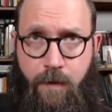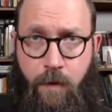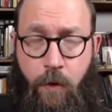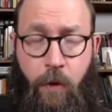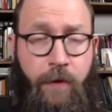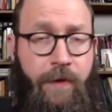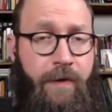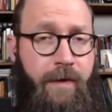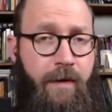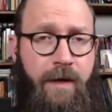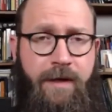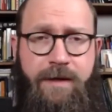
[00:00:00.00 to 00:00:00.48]

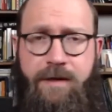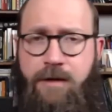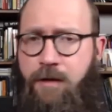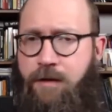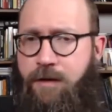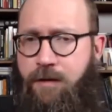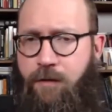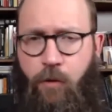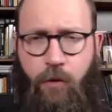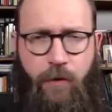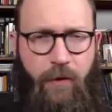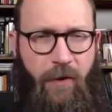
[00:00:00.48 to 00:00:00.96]
or that's
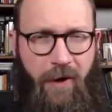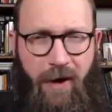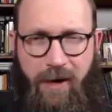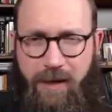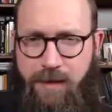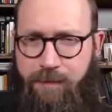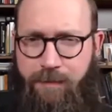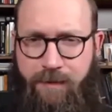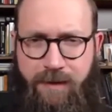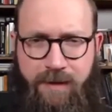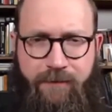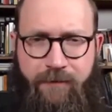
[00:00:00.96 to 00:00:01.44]
called
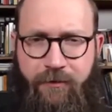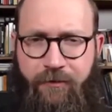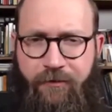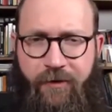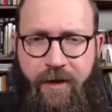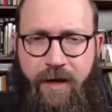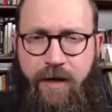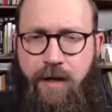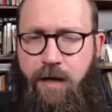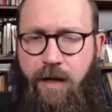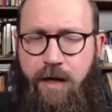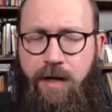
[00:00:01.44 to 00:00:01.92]
Orthodox
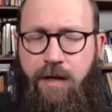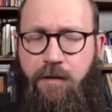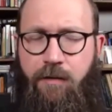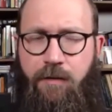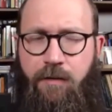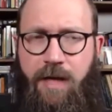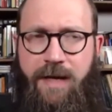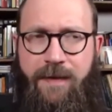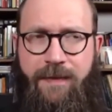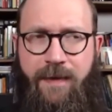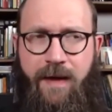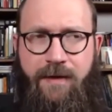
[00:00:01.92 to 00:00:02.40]
believers. I d- I
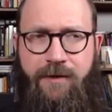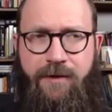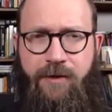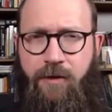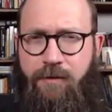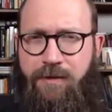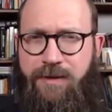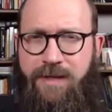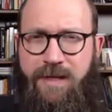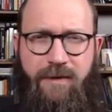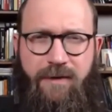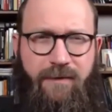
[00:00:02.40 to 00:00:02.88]
don't like that
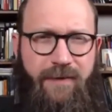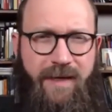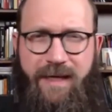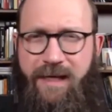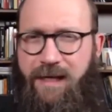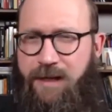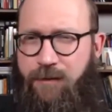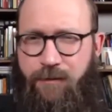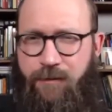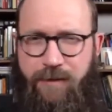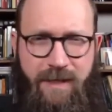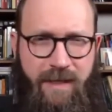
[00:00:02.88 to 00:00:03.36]
term because I don't
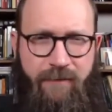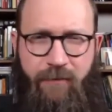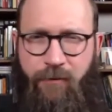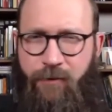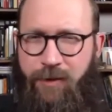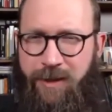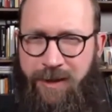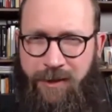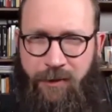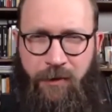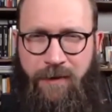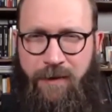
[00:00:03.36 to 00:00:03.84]
think anyone's
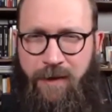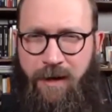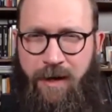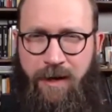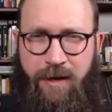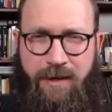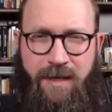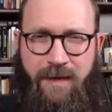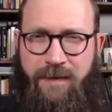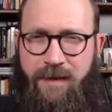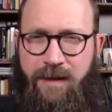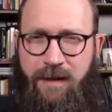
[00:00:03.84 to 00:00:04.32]
ever really
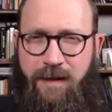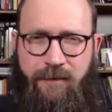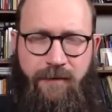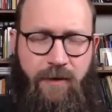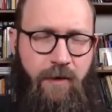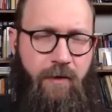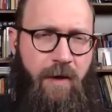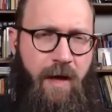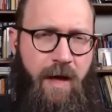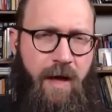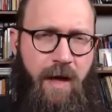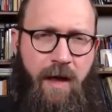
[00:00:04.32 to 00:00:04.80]
Orthodox. I think
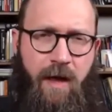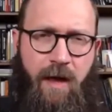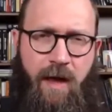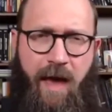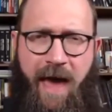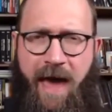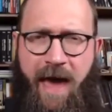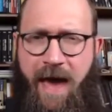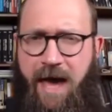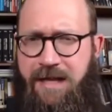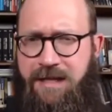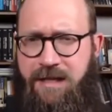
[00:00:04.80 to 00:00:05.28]
if you
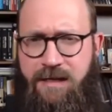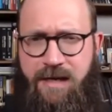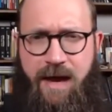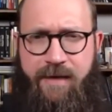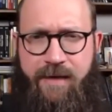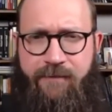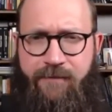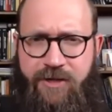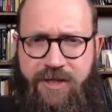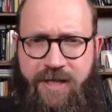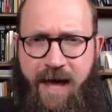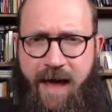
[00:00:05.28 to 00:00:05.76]
ask an
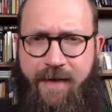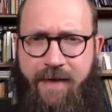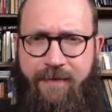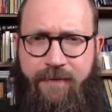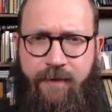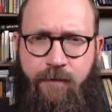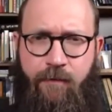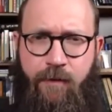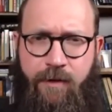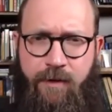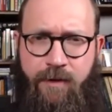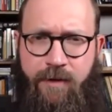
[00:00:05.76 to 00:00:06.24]
average
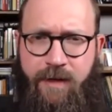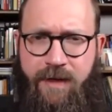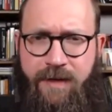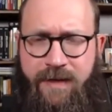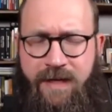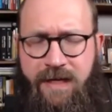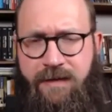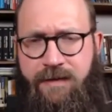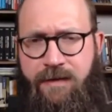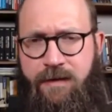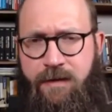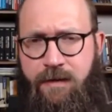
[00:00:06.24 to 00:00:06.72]
Catholic whether they
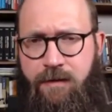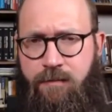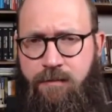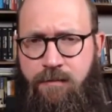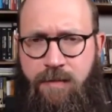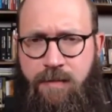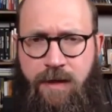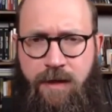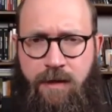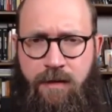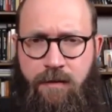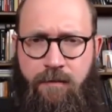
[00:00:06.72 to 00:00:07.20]
think that
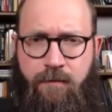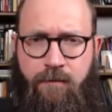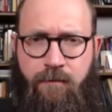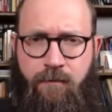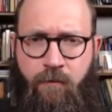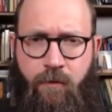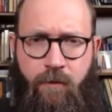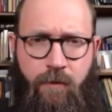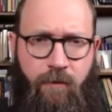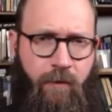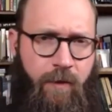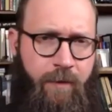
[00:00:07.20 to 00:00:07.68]

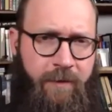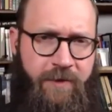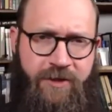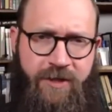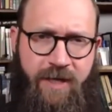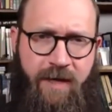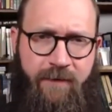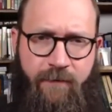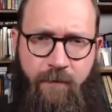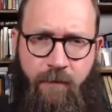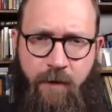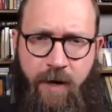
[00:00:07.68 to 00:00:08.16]
um, women
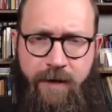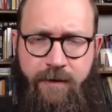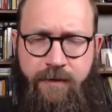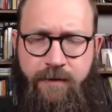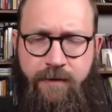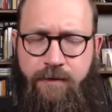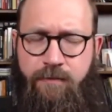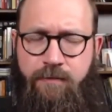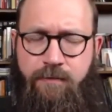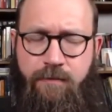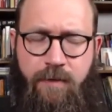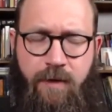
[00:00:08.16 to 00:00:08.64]
should have the
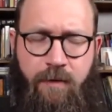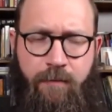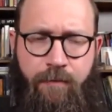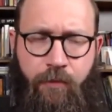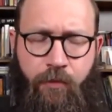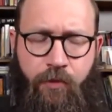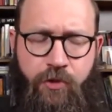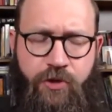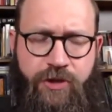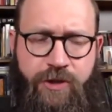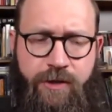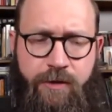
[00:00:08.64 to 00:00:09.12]
right to
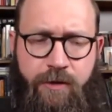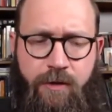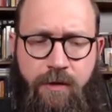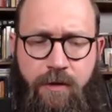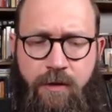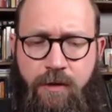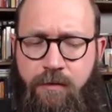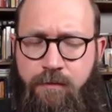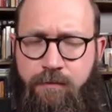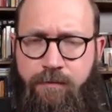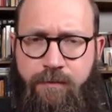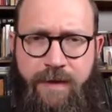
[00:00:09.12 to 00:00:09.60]
abortion
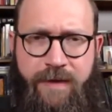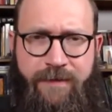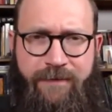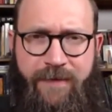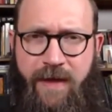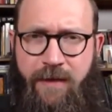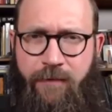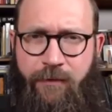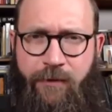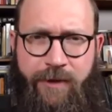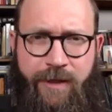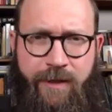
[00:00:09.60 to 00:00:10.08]
or
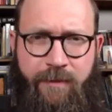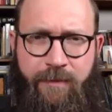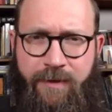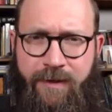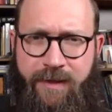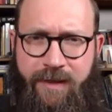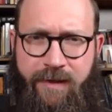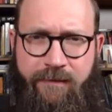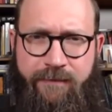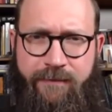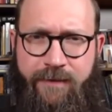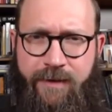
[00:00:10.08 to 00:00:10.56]
if they really
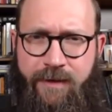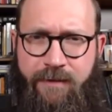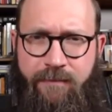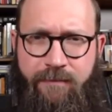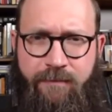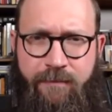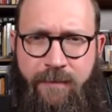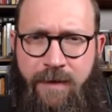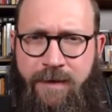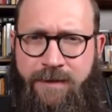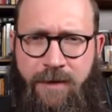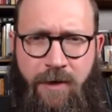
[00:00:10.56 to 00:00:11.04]
believe
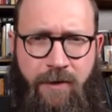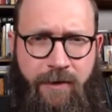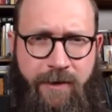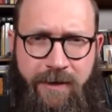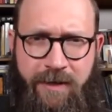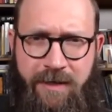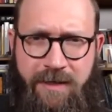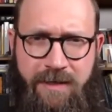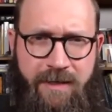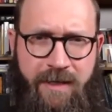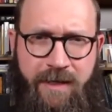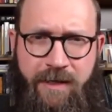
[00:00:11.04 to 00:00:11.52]
that a
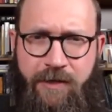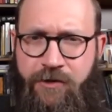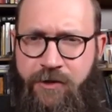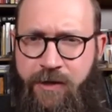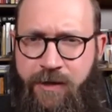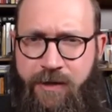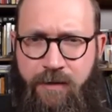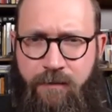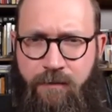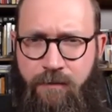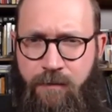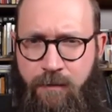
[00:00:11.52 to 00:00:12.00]
talking snake
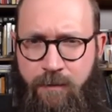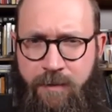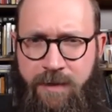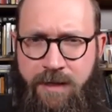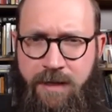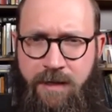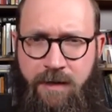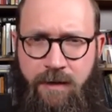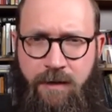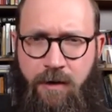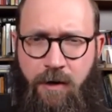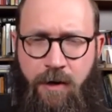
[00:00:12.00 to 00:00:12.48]
tricked a
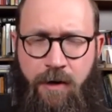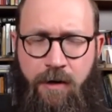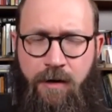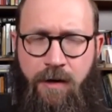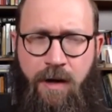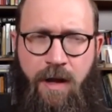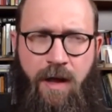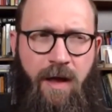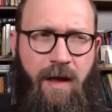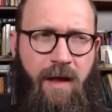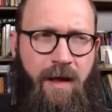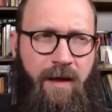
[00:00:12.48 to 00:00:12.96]
woman in a
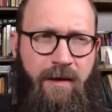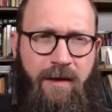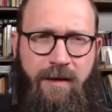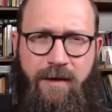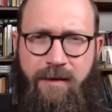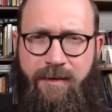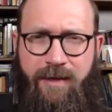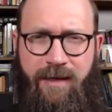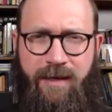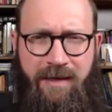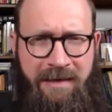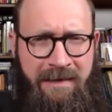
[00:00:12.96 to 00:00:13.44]
garden,
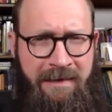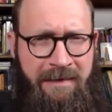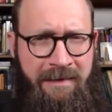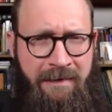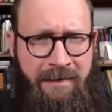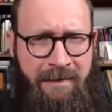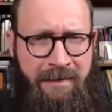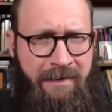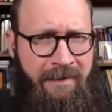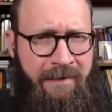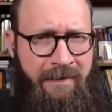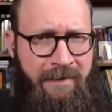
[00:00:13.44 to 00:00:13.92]
they're gonna be like,
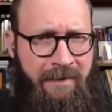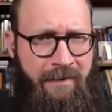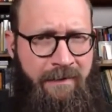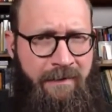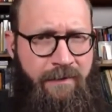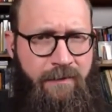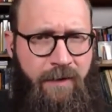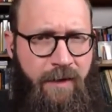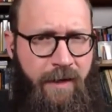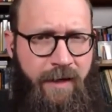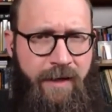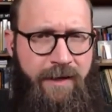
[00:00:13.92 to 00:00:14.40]

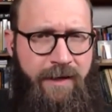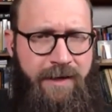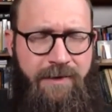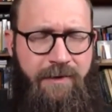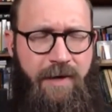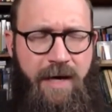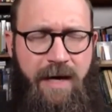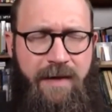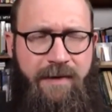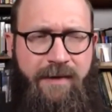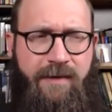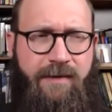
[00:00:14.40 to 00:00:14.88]
eh, right.
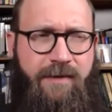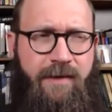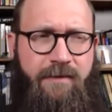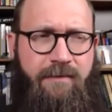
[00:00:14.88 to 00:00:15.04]
So I think